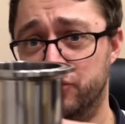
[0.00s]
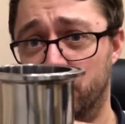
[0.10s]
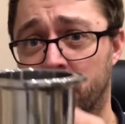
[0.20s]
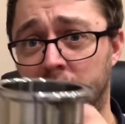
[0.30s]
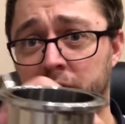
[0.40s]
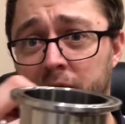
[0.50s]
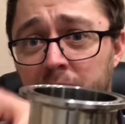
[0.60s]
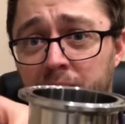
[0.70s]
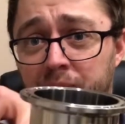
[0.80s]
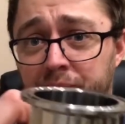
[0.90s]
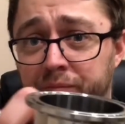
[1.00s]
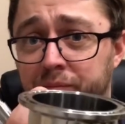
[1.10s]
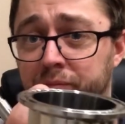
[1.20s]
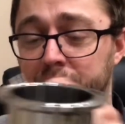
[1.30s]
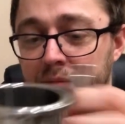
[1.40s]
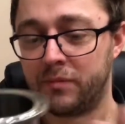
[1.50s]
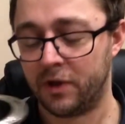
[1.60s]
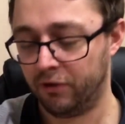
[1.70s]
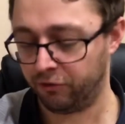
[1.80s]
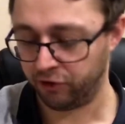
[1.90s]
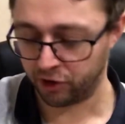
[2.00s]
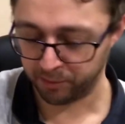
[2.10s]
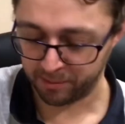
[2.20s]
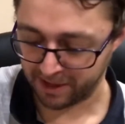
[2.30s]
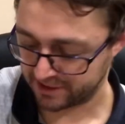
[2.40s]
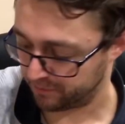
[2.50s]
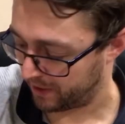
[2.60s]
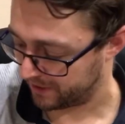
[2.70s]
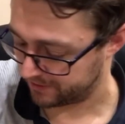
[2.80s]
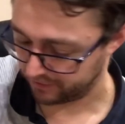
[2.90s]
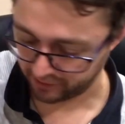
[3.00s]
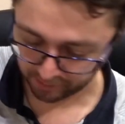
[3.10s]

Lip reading: join. So you're going to be maximising the